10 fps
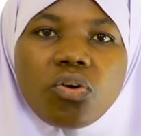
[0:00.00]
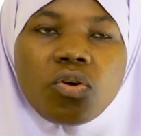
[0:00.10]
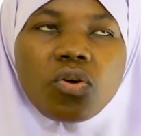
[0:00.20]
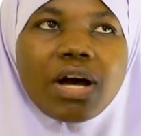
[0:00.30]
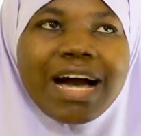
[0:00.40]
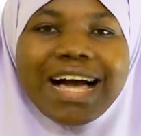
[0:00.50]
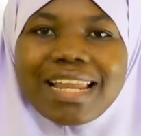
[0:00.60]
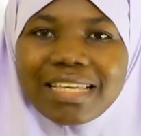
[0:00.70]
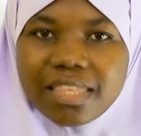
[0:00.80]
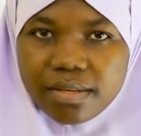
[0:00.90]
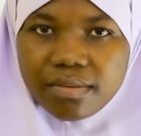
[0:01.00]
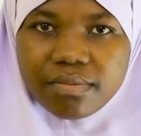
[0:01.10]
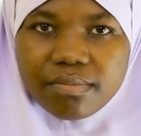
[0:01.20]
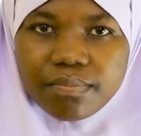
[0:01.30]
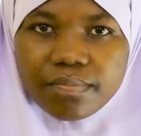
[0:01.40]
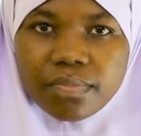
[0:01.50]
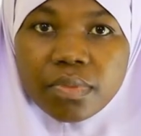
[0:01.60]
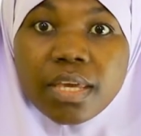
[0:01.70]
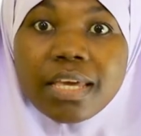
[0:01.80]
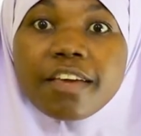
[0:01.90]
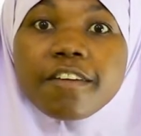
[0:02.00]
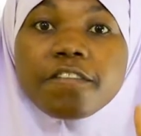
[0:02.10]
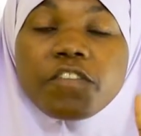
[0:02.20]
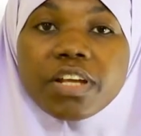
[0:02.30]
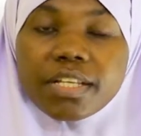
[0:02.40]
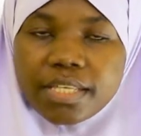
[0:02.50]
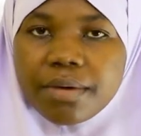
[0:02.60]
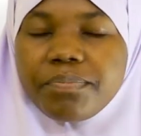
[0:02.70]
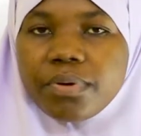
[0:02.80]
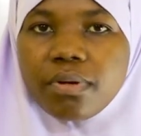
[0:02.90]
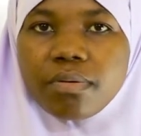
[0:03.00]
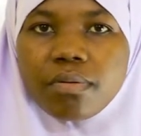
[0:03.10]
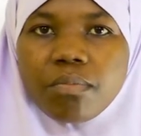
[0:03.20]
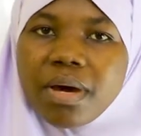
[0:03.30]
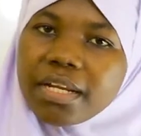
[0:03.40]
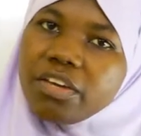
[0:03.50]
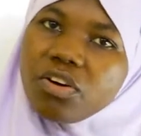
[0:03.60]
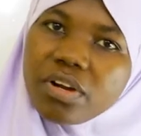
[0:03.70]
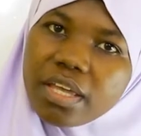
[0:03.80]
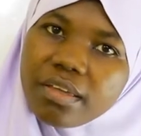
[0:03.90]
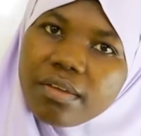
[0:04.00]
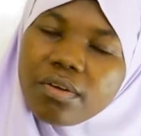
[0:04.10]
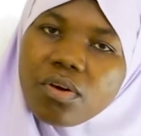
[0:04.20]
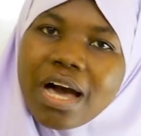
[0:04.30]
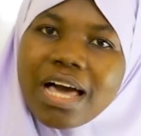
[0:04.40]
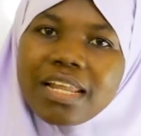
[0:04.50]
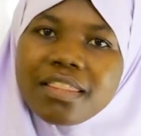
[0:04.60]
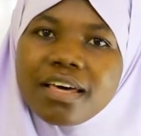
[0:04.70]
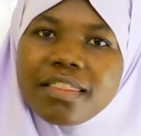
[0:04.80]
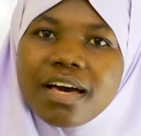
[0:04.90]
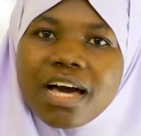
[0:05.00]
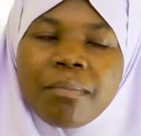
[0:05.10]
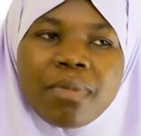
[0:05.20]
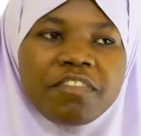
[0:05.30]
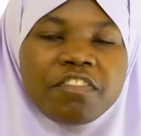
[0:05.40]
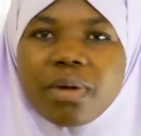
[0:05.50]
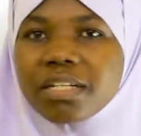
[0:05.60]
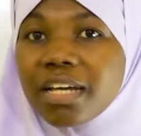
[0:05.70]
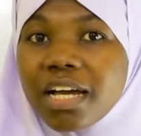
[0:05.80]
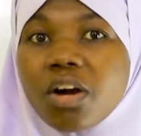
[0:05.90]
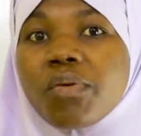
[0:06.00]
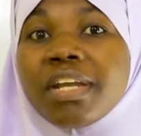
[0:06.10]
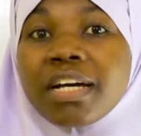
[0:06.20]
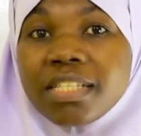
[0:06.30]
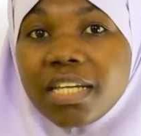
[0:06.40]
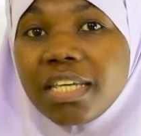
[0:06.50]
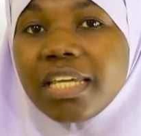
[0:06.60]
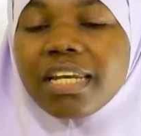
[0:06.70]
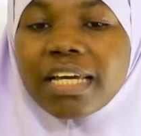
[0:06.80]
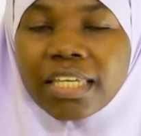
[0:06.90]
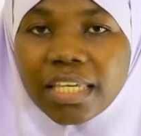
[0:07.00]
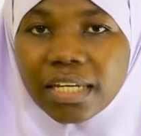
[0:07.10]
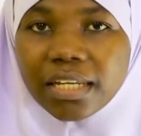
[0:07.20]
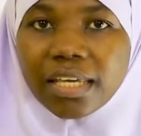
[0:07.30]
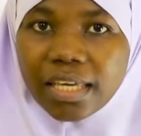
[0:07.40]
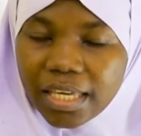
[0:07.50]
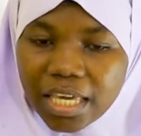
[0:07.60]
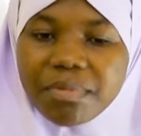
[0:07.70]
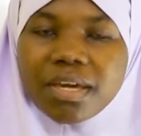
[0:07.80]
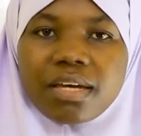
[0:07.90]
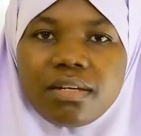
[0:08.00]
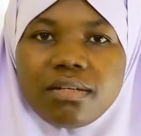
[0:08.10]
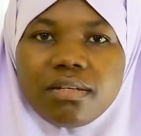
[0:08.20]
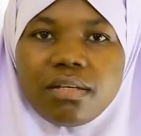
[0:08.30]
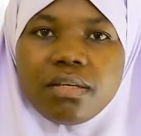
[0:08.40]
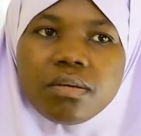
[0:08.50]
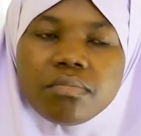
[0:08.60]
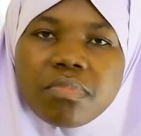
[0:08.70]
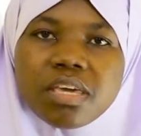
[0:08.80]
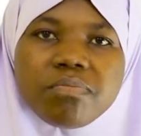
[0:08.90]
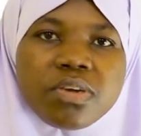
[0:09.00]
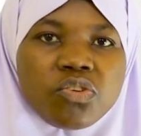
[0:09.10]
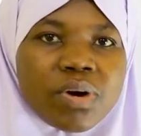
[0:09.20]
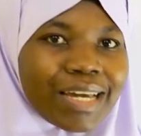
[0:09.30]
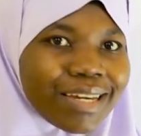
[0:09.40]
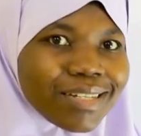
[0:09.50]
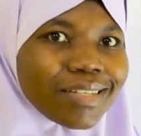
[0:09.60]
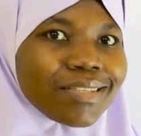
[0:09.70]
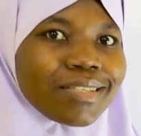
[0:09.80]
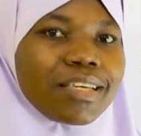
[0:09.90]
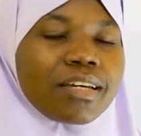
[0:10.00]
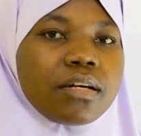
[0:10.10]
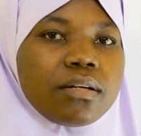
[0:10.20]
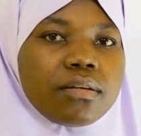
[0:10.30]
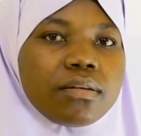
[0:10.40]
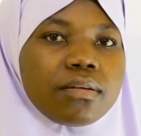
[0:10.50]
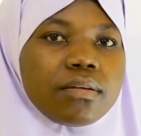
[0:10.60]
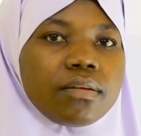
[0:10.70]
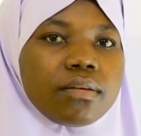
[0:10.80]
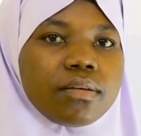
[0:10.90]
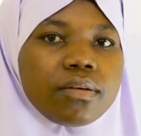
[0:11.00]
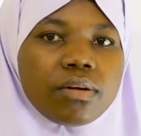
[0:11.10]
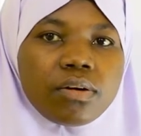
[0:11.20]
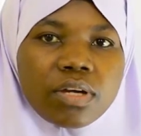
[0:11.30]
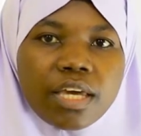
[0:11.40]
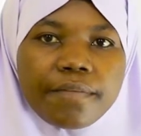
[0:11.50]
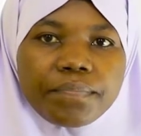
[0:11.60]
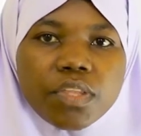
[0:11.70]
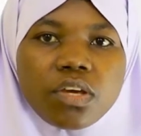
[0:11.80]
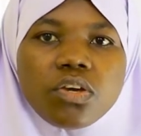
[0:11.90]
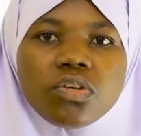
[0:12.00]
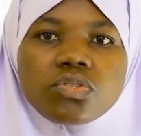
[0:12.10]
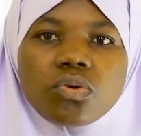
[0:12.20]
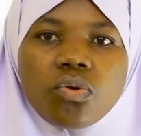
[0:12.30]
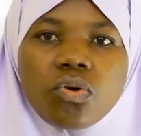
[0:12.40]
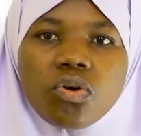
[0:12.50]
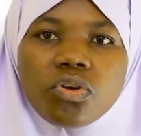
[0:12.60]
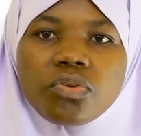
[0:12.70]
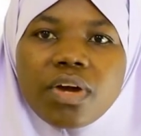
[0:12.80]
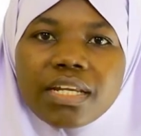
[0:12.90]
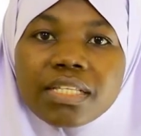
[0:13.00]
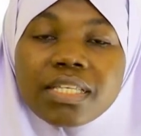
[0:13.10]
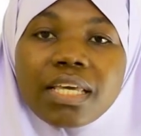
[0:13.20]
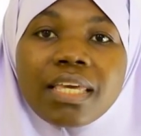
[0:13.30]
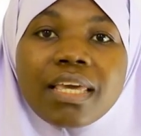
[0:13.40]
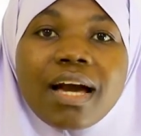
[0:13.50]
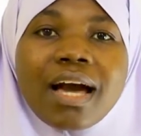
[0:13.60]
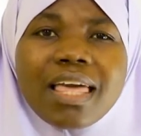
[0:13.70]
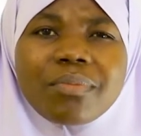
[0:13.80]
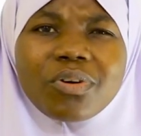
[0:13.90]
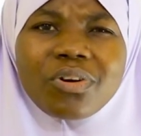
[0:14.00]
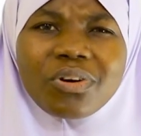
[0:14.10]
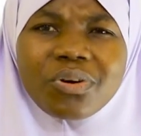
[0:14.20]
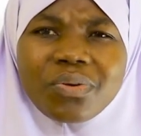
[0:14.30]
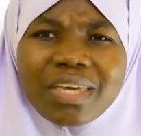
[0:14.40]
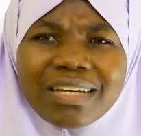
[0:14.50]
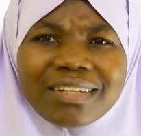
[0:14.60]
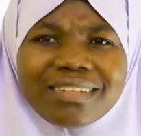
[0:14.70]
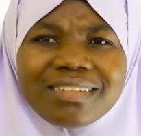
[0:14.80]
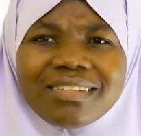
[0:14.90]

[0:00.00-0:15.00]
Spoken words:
o halada. For example, marki hore haladada ama afimadkaaga wanaagsan yihiin, lakin imikan maybe you are getting sick. Okay, so you can say I am going